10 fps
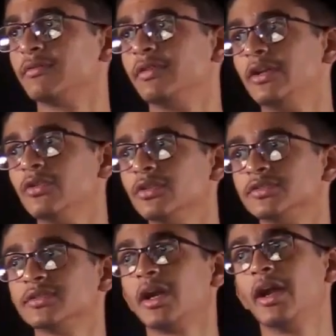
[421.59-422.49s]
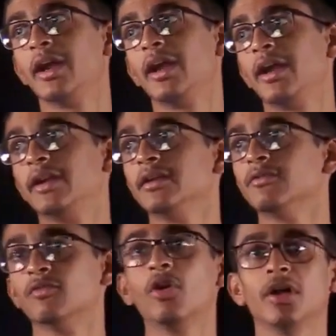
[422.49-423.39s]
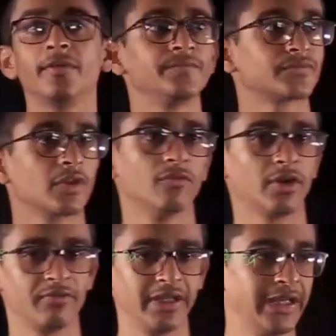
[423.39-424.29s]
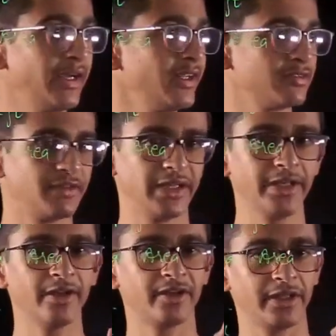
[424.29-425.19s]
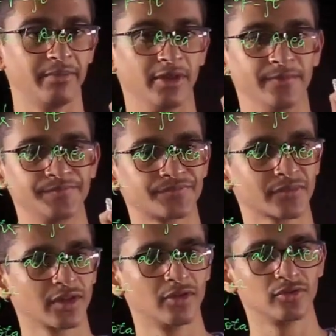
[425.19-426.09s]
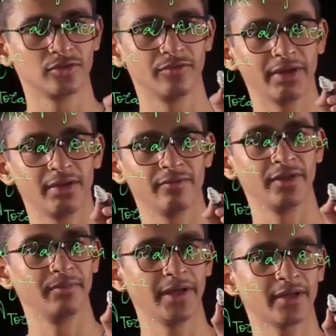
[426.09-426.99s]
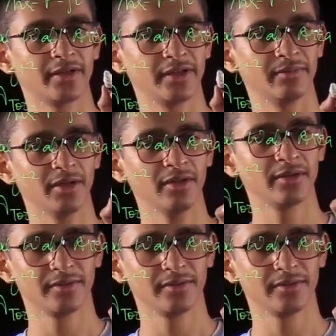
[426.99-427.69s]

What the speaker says: windows and wall, what we need is, we need a table. So we'll make a table